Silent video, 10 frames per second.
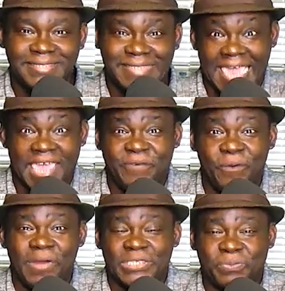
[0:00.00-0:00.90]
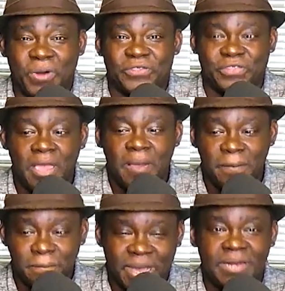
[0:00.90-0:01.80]
Take it for what it's worth.
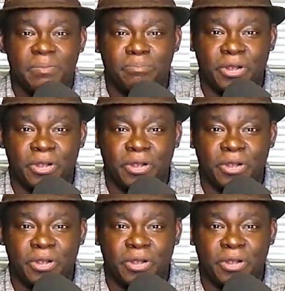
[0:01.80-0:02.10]
But